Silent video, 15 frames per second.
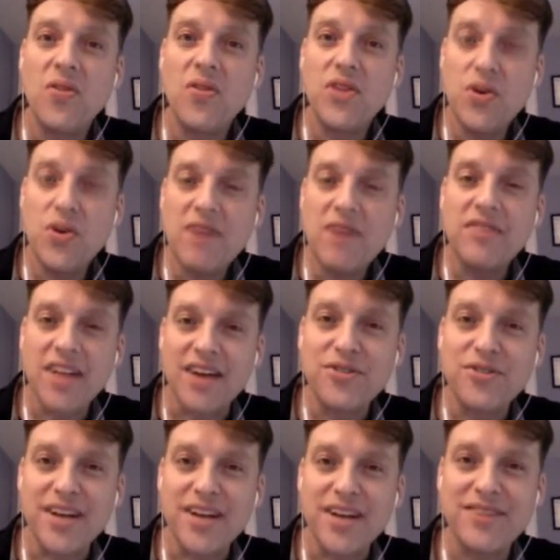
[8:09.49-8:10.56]
you have a lot of
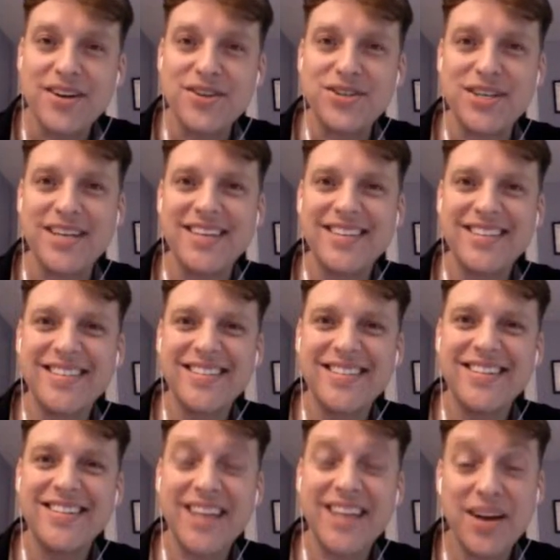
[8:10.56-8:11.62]
creative energy.
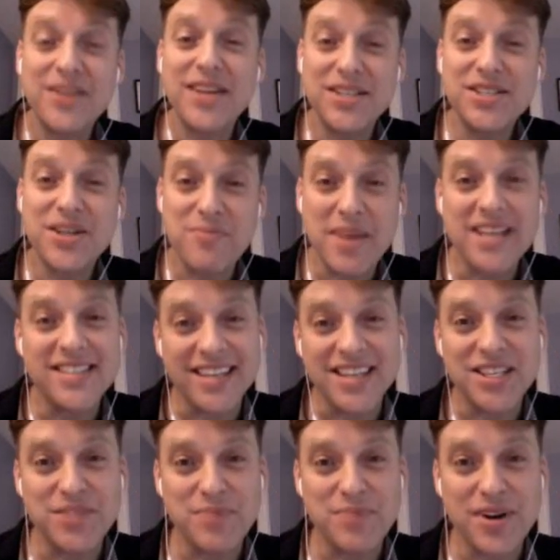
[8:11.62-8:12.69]
That, that's an amazing
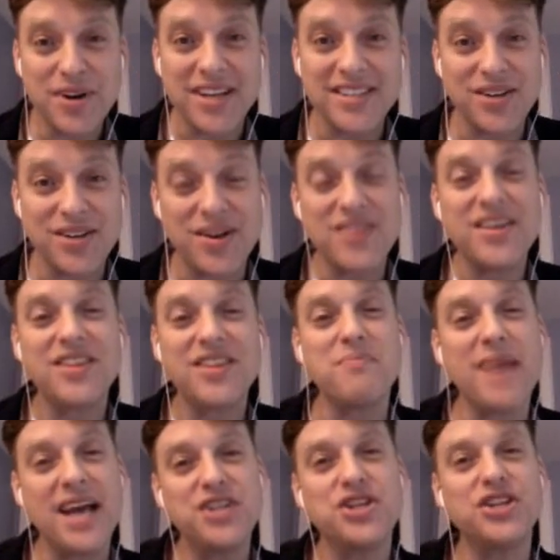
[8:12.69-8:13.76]
experience. You know, I think the
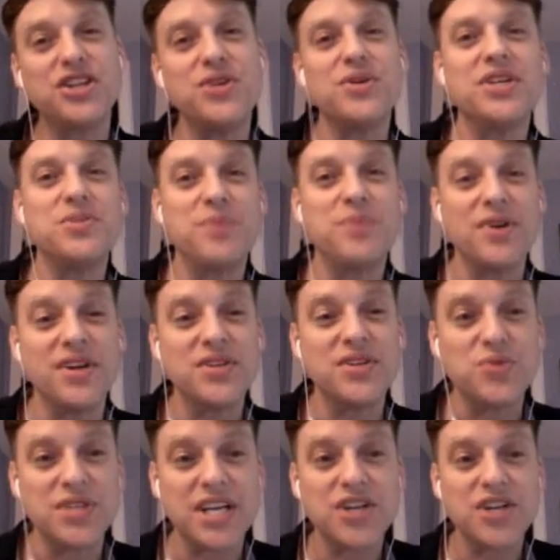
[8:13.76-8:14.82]
magic that you experienced
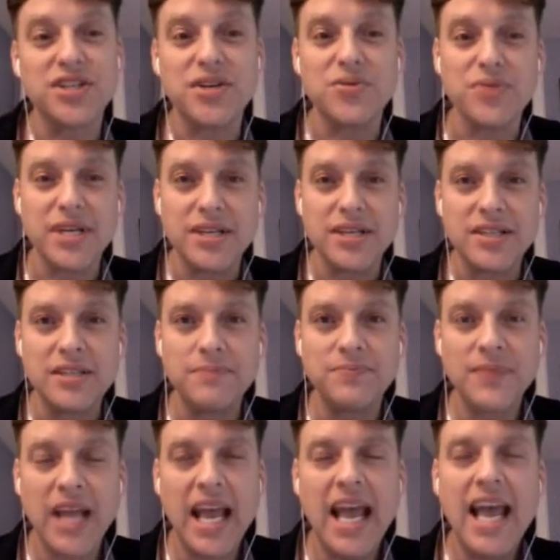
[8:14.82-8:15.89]
was actually real.
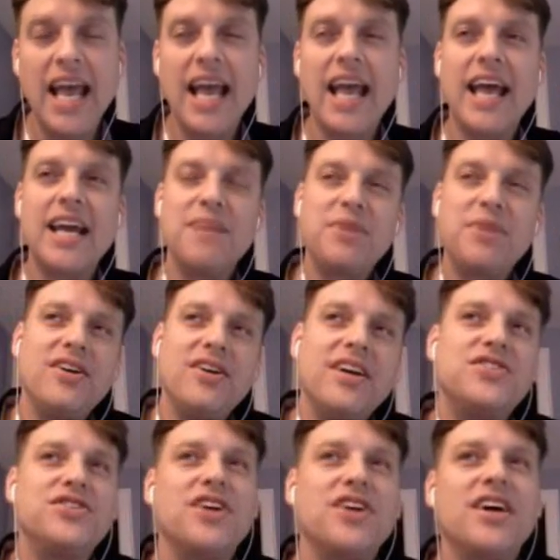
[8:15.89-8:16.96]
And I'm
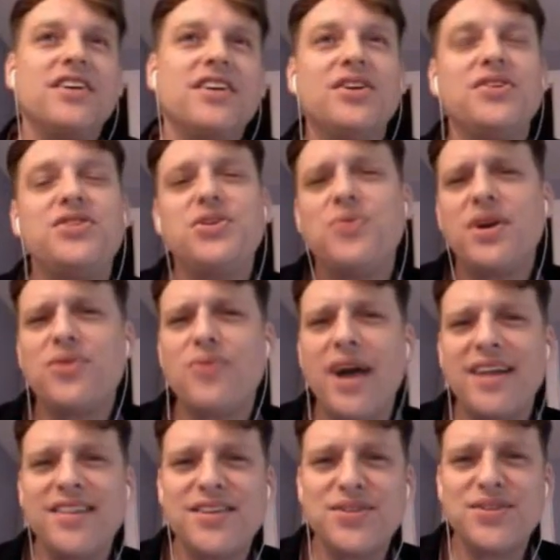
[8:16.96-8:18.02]
curious, John, you know, do you want to
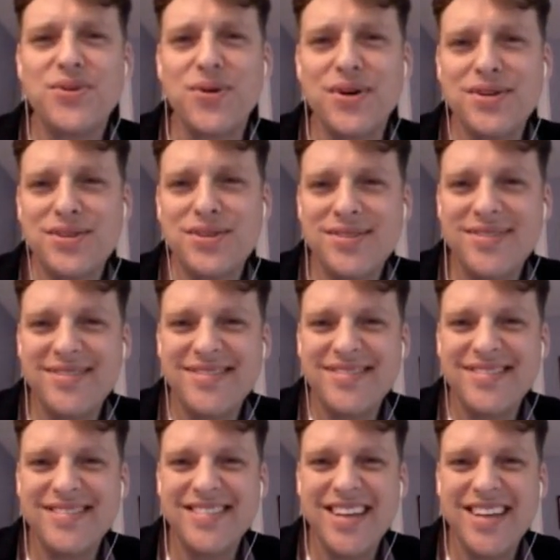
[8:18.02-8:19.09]
ride this horse?
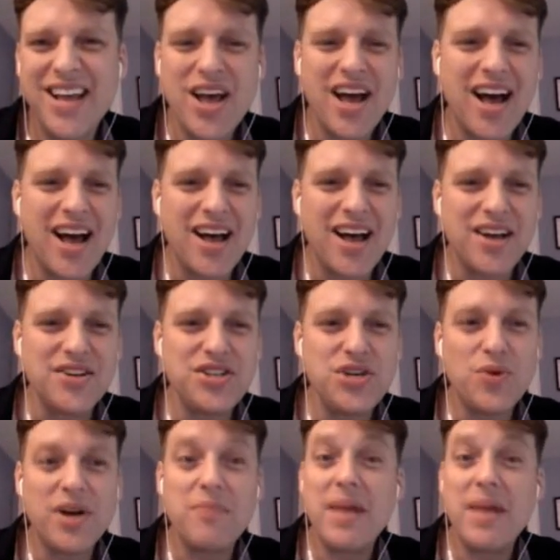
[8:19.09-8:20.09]
uh, do you want to